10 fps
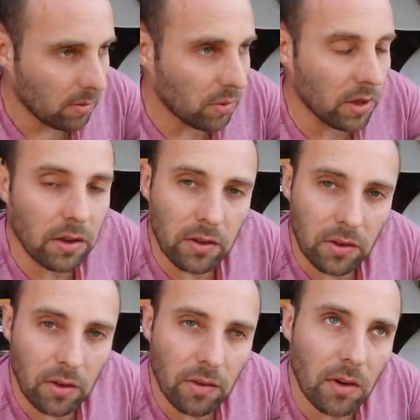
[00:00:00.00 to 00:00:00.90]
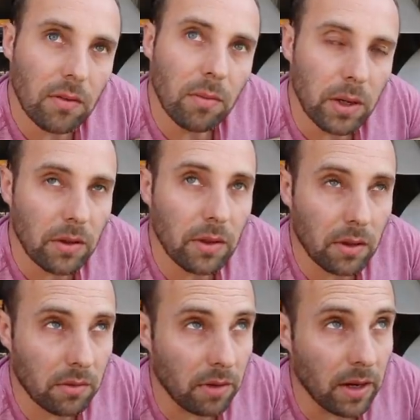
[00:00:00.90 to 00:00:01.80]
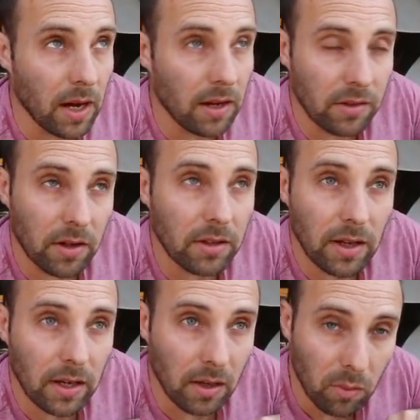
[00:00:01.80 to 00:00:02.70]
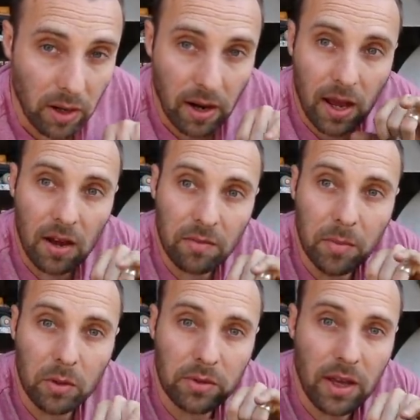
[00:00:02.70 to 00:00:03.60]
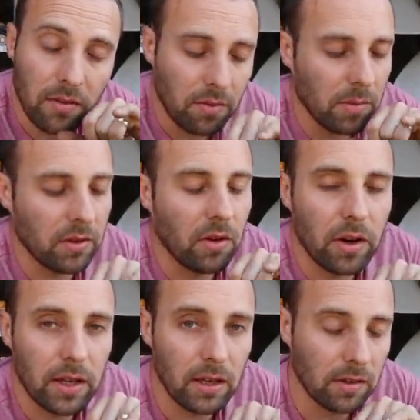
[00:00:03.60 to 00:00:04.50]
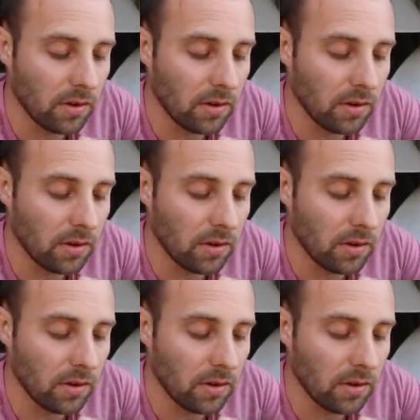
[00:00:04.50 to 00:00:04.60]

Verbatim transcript: pretty conservative when you think three and a half, it's only taking one and a half mil down from this height here.